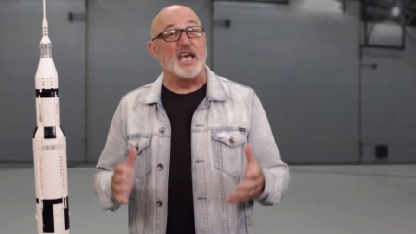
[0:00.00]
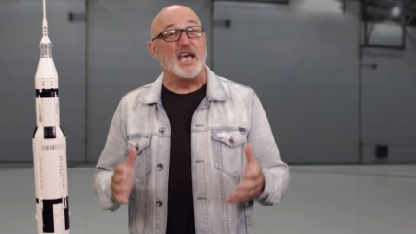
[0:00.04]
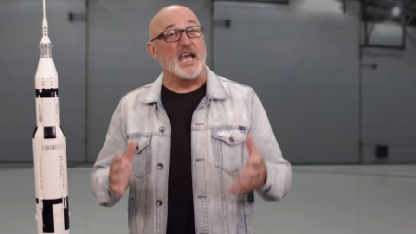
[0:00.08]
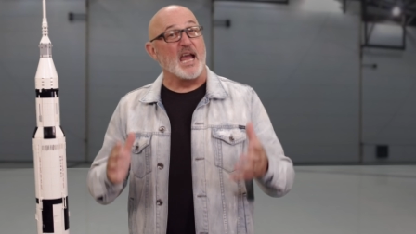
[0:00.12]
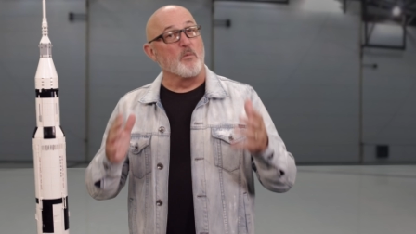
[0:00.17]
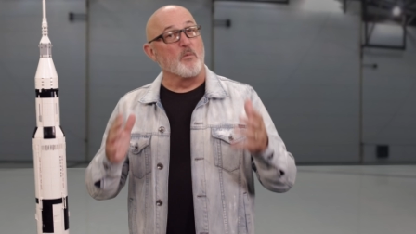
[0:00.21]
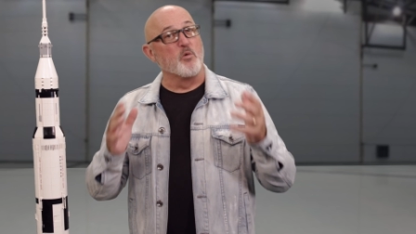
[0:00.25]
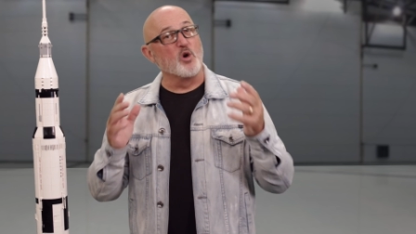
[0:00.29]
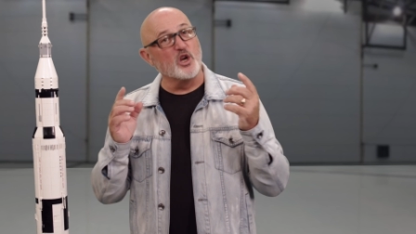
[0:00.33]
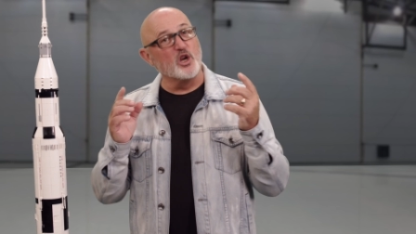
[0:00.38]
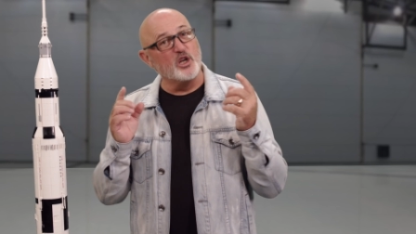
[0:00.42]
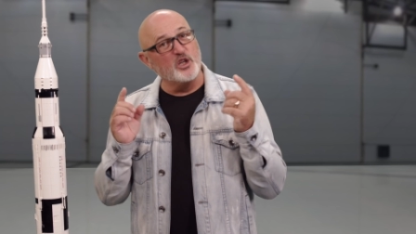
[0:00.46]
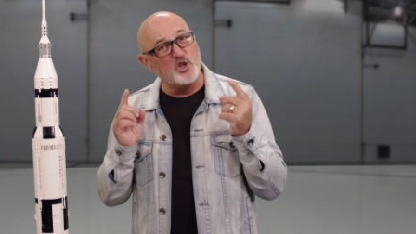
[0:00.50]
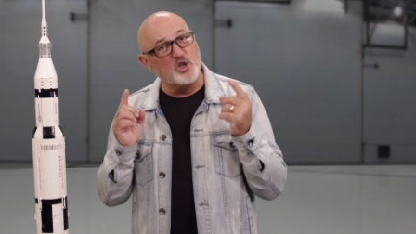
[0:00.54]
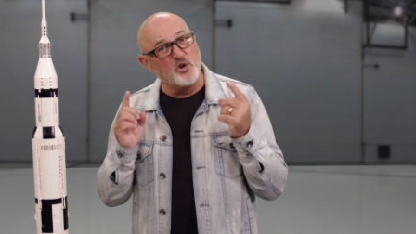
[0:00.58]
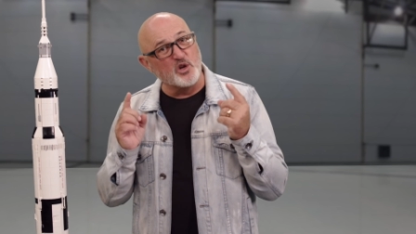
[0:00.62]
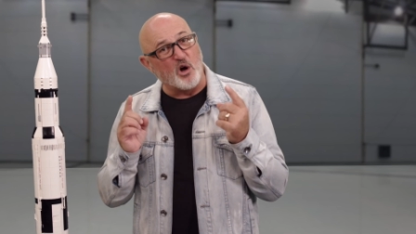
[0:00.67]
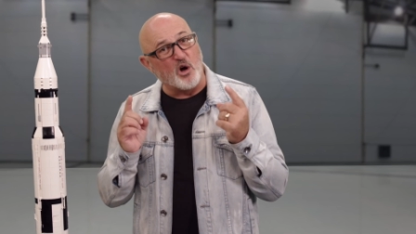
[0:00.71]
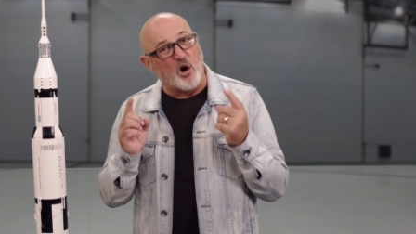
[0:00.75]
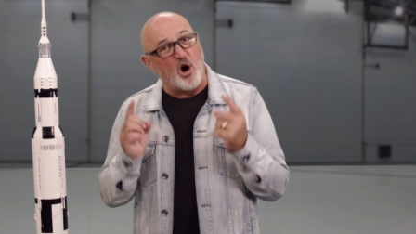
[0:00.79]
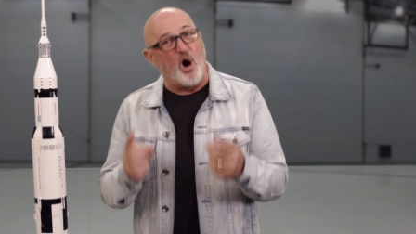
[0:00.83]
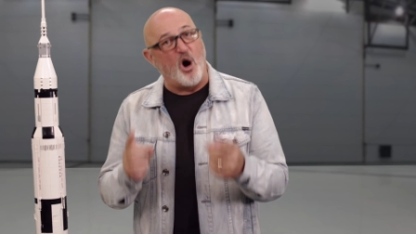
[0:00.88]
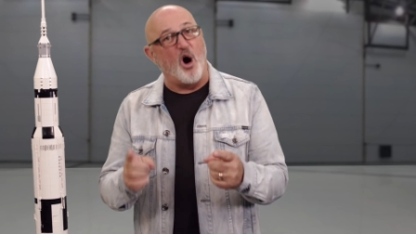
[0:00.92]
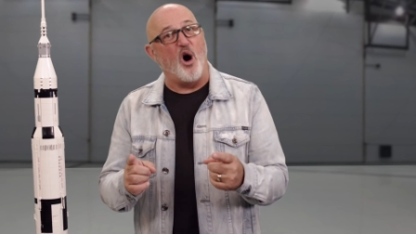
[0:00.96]
and we're going to do it
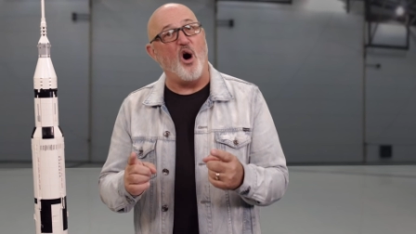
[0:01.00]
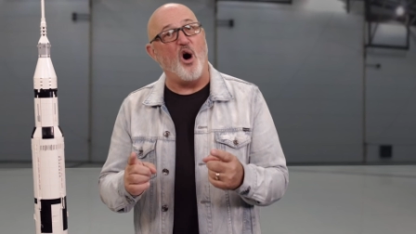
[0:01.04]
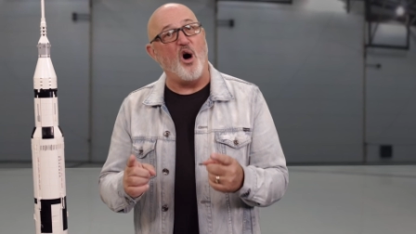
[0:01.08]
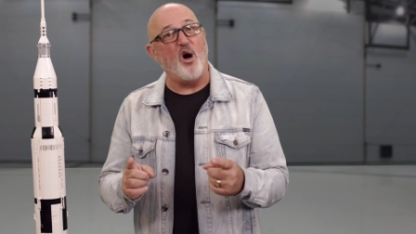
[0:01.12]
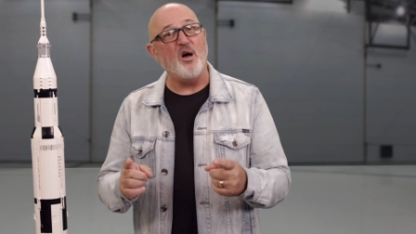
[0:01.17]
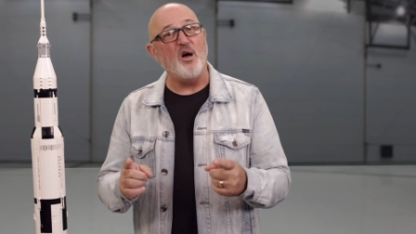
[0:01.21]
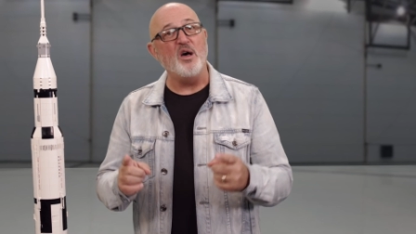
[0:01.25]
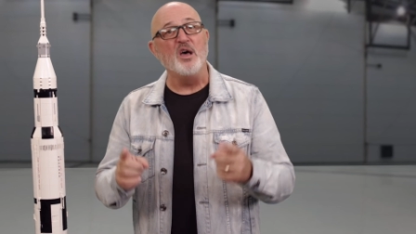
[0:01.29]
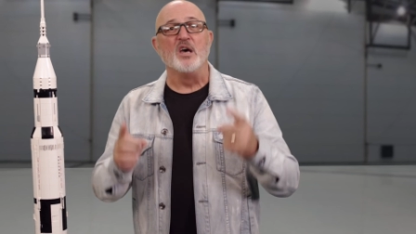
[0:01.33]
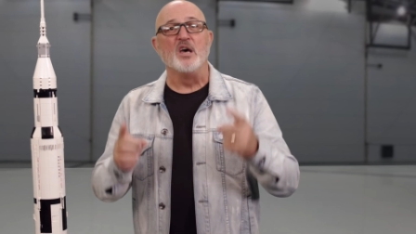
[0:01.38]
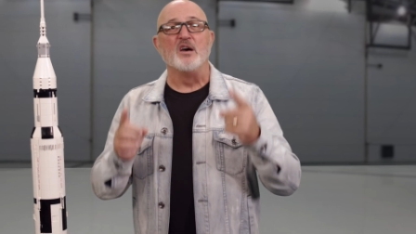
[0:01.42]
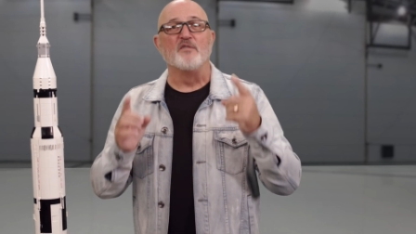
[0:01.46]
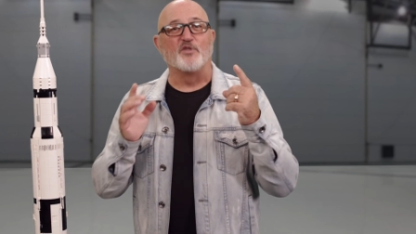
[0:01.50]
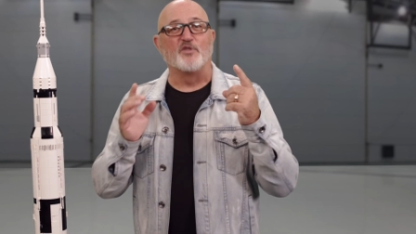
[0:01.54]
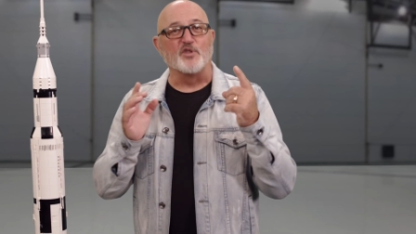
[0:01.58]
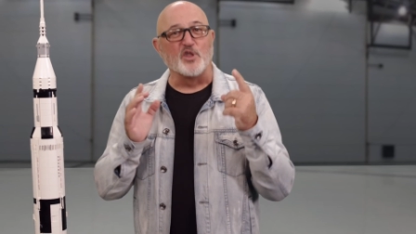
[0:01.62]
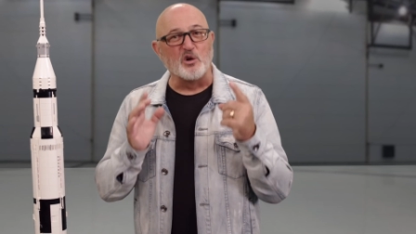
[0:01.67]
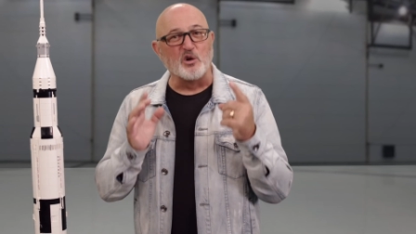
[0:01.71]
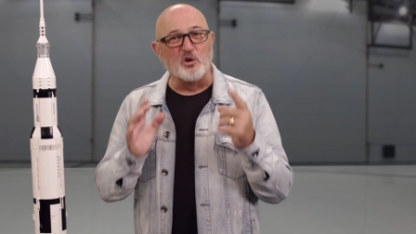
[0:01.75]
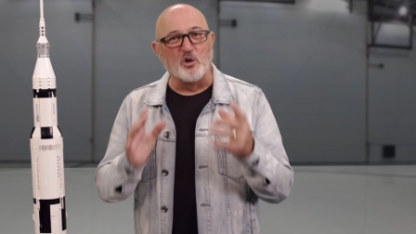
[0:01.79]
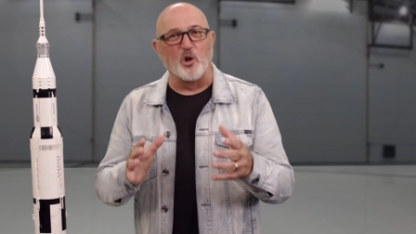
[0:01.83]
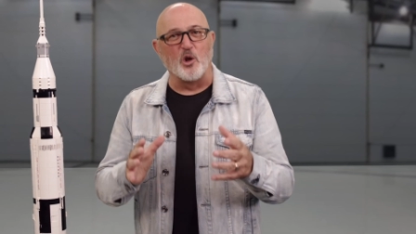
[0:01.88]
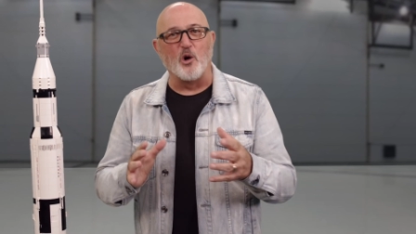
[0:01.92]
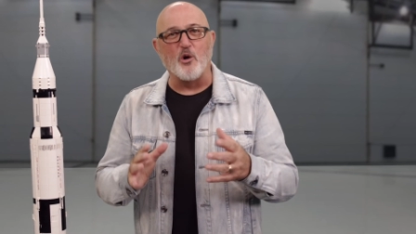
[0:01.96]
all for the
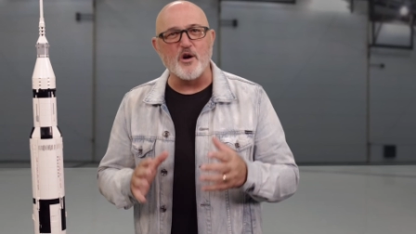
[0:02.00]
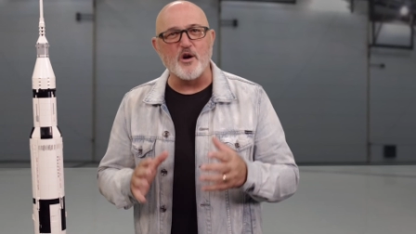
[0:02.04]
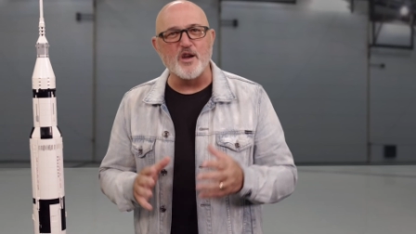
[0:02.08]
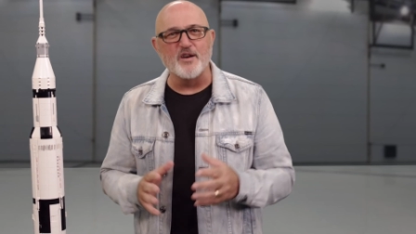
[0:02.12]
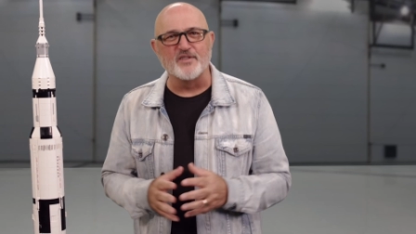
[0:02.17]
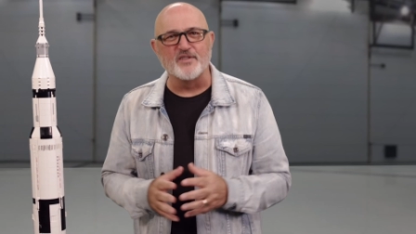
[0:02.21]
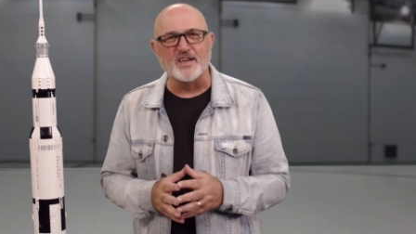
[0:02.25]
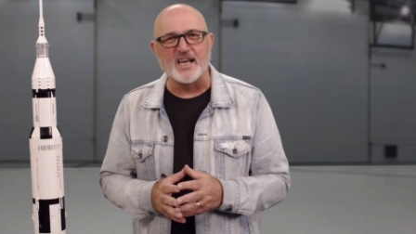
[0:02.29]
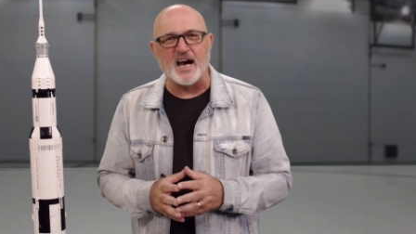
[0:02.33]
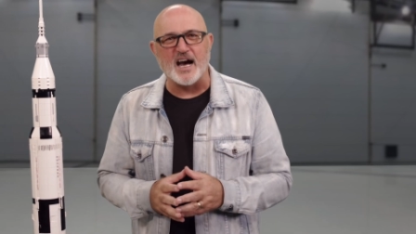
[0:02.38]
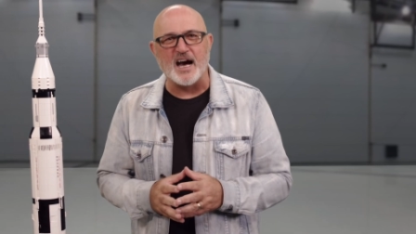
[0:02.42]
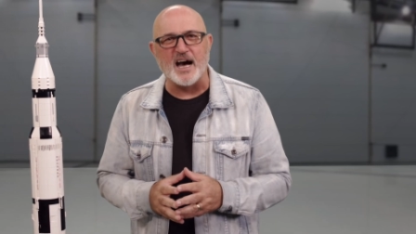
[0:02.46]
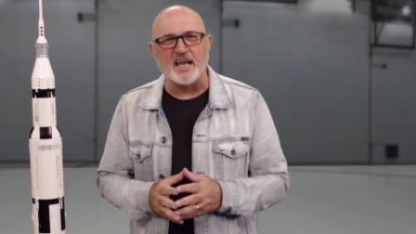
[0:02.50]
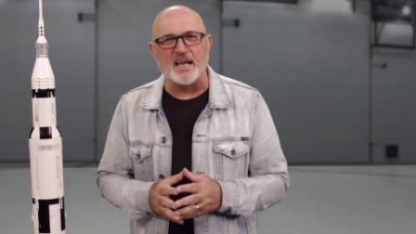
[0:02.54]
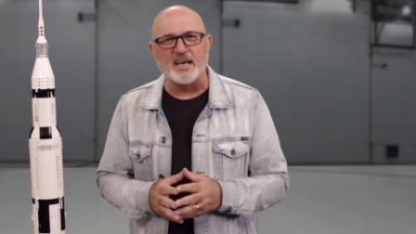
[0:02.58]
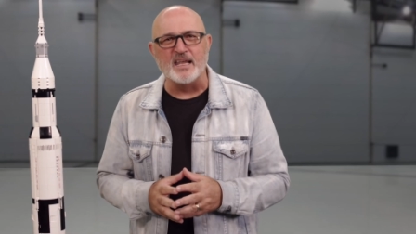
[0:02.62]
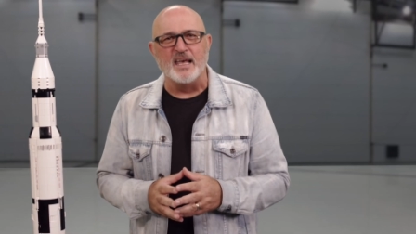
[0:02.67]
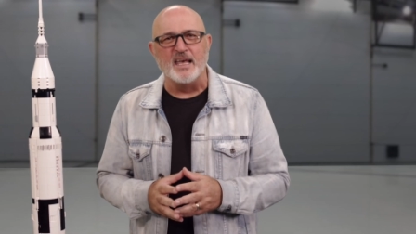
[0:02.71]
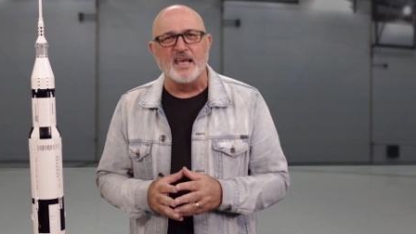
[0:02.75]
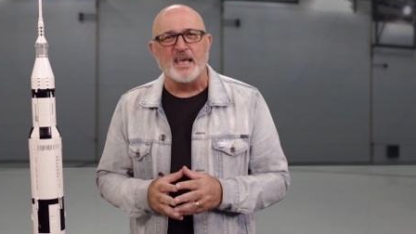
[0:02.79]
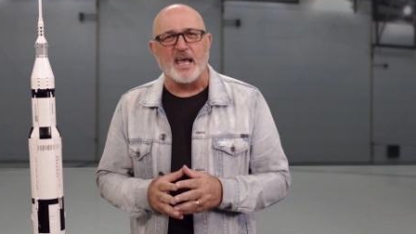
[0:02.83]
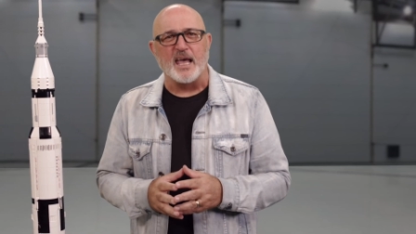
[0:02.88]
glory of God